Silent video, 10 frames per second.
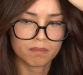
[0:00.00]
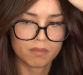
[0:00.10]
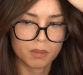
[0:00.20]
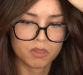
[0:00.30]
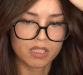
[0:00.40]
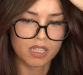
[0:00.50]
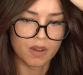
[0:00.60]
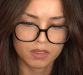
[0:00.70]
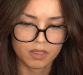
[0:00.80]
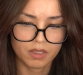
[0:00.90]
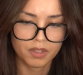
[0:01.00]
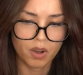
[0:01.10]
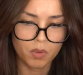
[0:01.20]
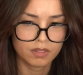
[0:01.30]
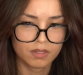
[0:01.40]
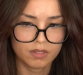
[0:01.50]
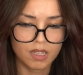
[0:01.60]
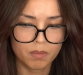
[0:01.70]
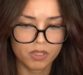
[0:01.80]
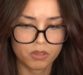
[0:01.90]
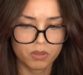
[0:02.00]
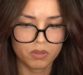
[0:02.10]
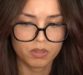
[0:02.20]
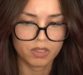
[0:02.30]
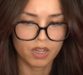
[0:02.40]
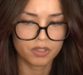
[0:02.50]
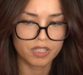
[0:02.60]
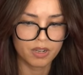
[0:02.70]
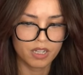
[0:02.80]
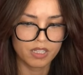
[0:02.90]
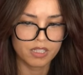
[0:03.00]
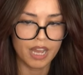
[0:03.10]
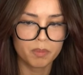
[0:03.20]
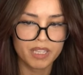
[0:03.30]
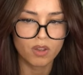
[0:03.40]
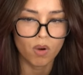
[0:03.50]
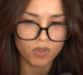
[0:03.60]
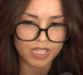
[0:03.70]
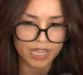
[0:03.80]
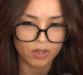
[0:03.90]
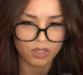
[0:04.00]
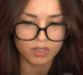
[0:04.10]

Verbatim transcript: I'm stressed out. No, some do. The Undertaker does. I could be the Overtaker.